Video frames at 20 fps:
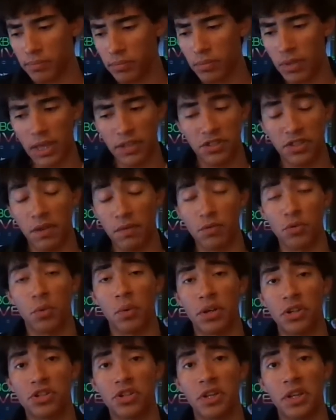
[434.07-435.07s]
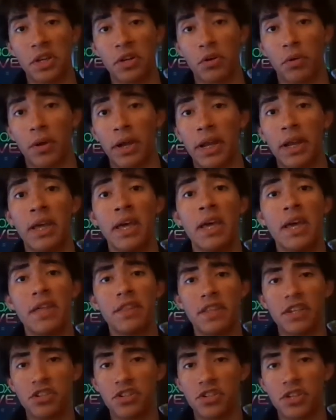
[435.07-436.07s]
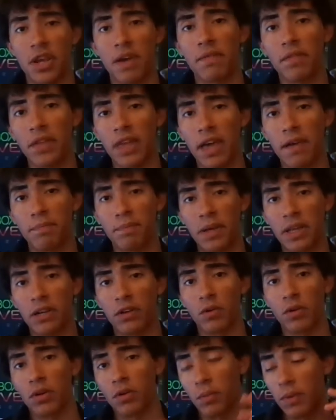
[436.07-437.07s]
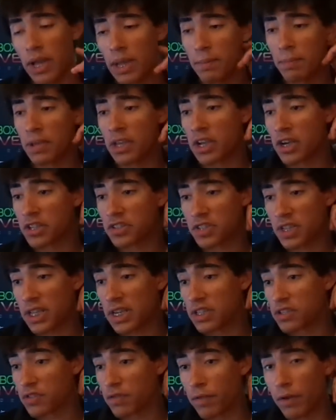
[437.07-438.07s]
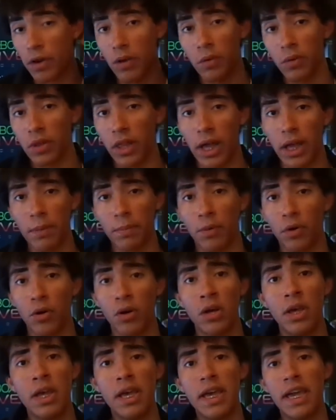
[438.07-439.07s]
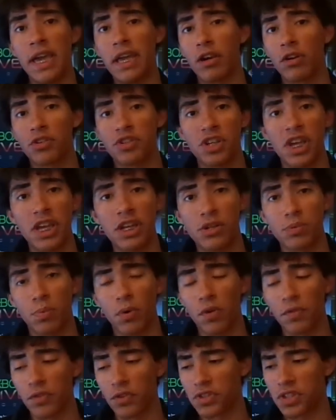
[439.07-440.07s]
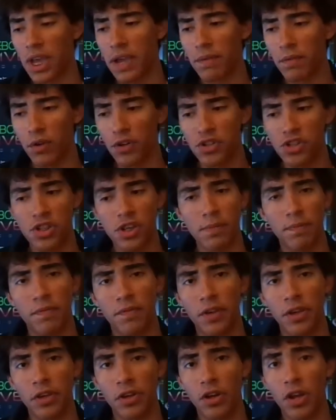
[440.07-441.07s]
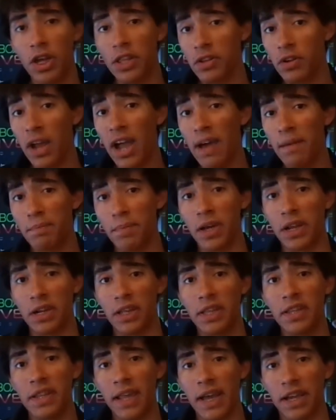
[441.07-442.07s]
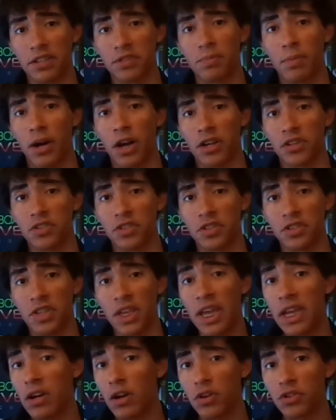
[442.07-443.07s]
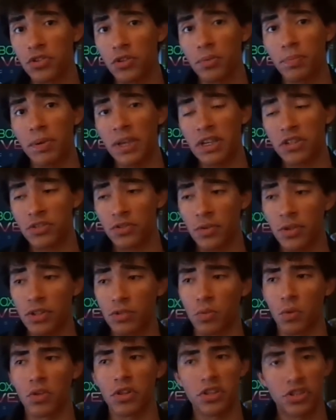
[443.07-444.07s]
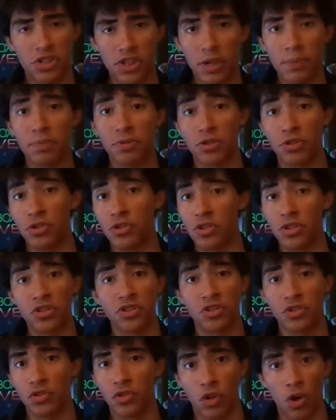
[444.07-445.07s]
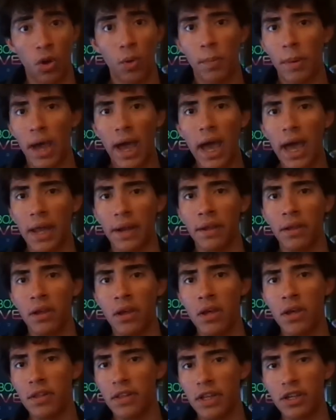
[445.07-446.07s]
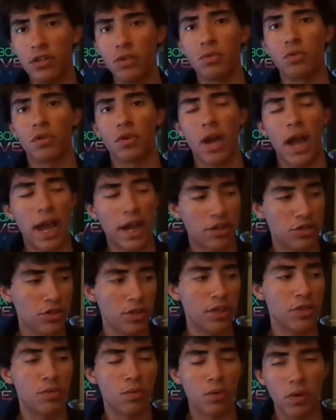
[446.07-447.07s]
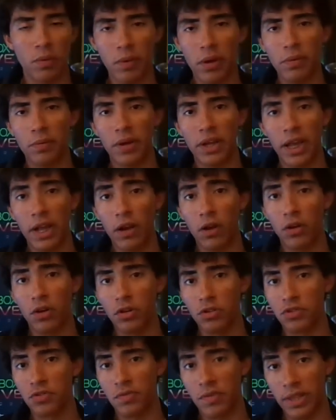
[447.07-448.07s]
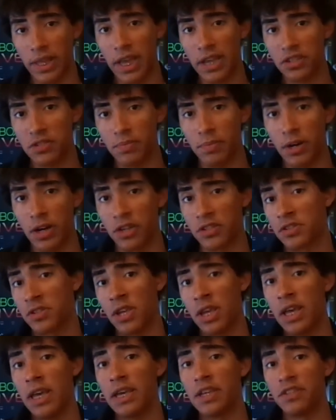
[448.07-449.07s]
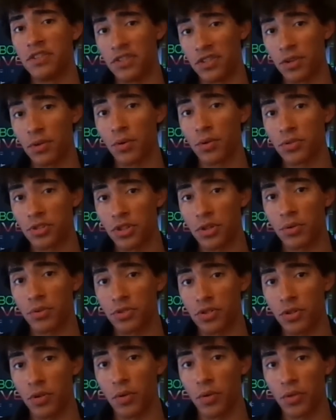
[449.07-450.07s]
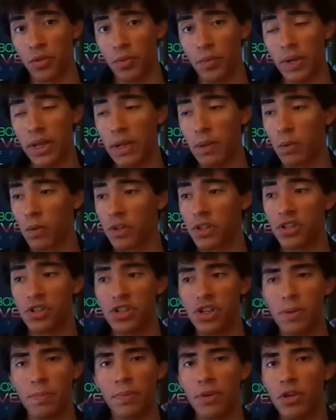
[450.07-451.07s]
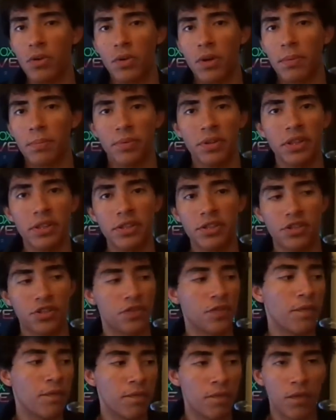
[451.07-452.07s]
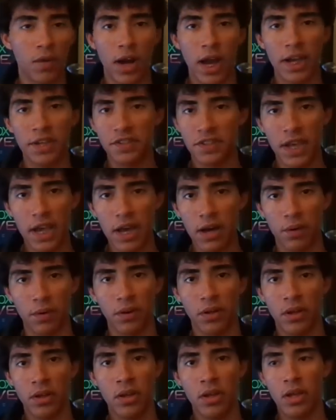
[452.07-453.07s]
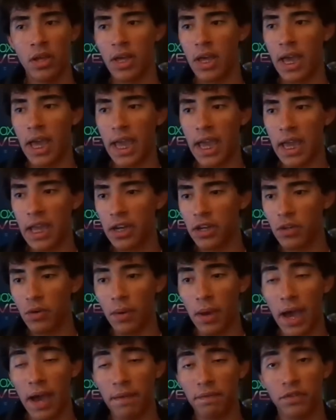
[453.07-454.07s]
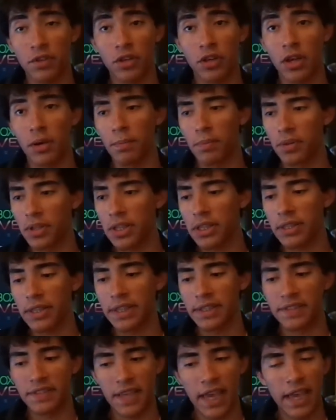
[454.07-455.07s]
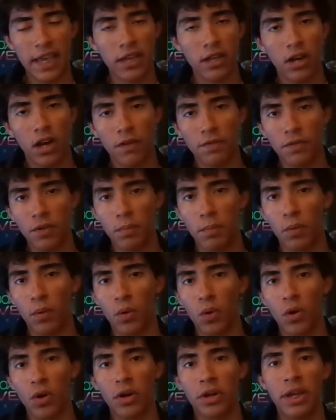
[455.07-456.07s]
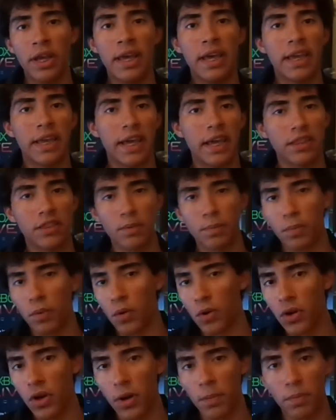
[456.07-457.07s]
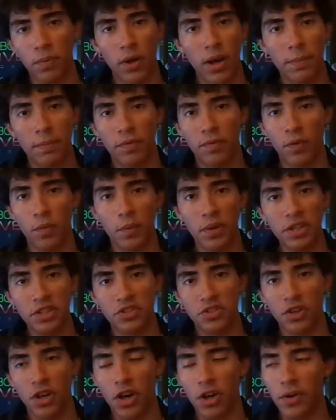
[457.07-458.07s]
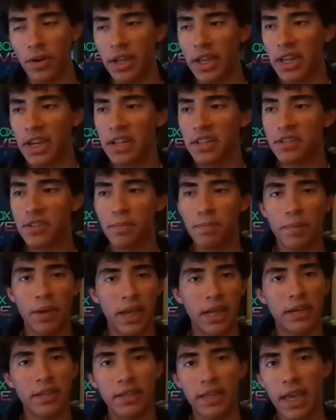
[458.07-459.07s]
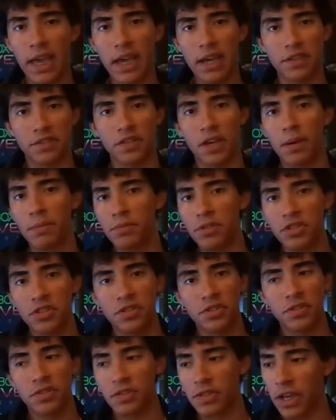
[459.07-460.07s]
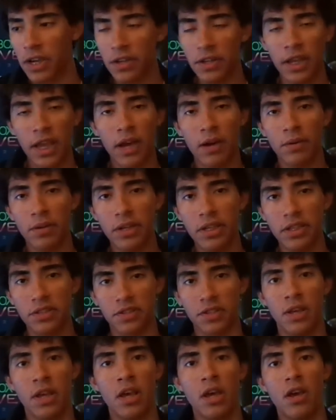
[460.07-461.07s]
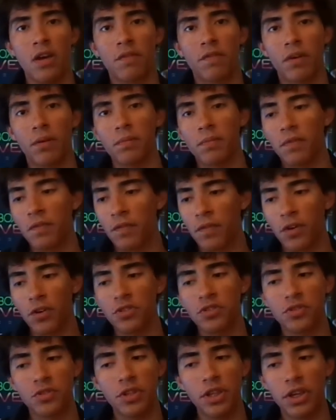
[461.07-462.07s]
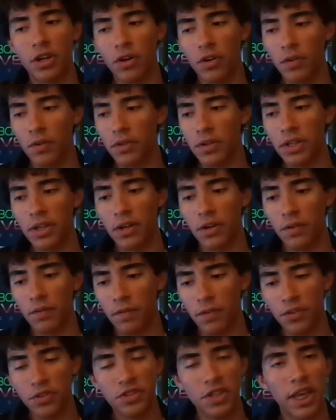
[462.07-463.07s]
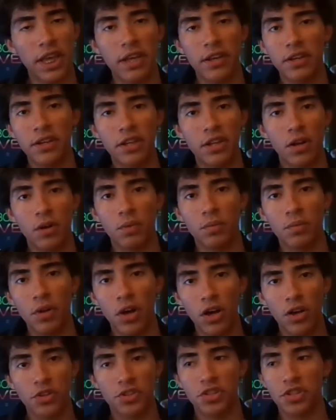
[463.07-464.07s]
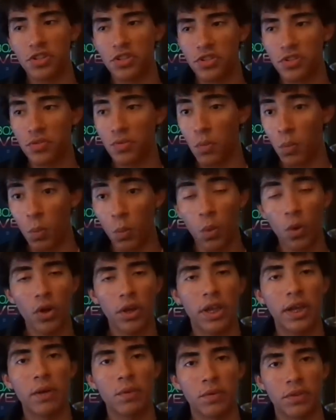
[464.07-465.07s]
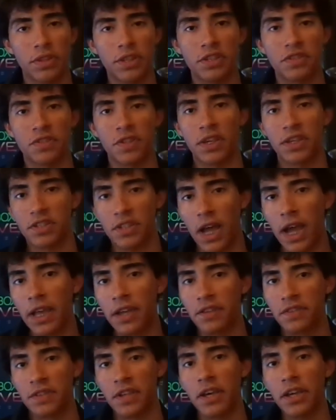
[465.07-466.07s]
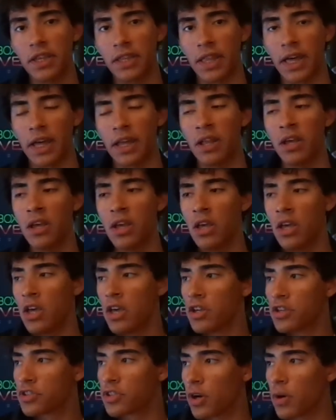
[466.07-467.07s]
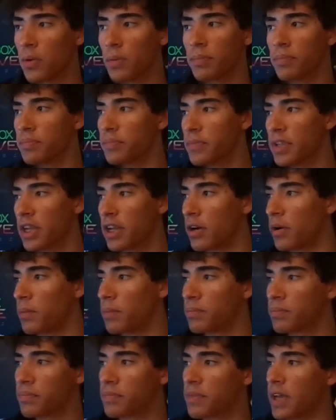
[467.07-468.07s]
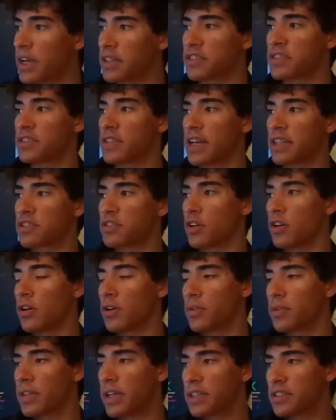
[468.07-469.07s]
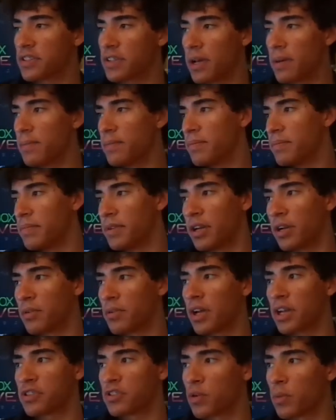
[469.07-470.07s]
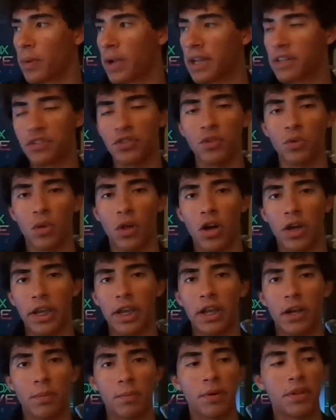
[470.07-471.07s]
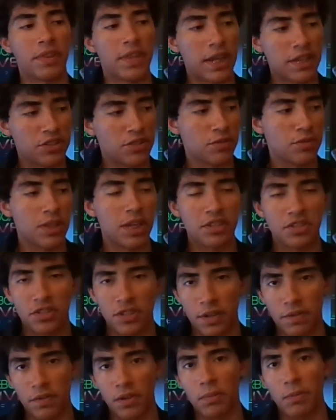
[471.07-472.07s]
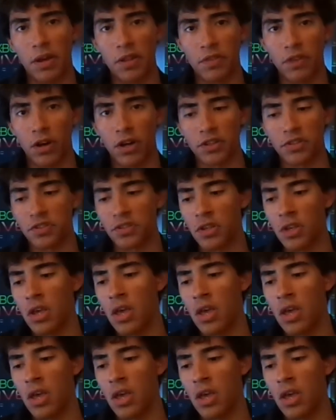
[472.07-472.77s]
720 should integrate. They should definitely have pin grid array because it is very reliable, interchangeable if there's ever a chip failure, and there have been in Xboxes and also PS3s where the chips just go bad. They do. There are actually 3 red ring error codes for the Xbox 0003 where the GPU completely just fries out. And you have to completely take it off the board, get the board all prepped for resoldering, and it's a pain in the ass. I'm just telling you how it is. From firsthand, knowledge and just working with these things, I could tell you that. So, you know, that's all. I'm, not to rant too long here, but that's definitely my thoughts.